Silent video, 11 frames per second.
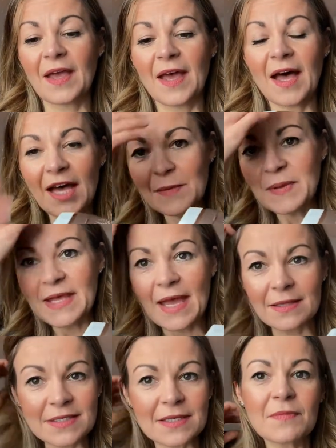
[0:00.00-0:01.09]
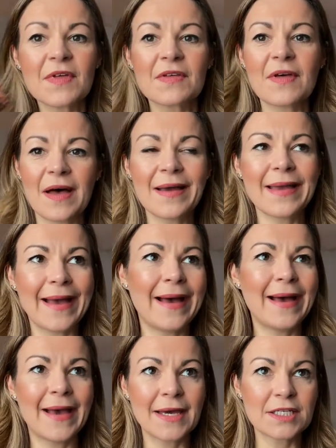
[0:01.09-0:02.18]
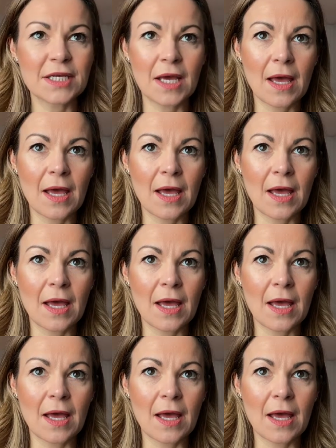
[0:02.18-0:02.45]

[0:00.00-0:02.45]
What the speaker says: IPL is something that I had,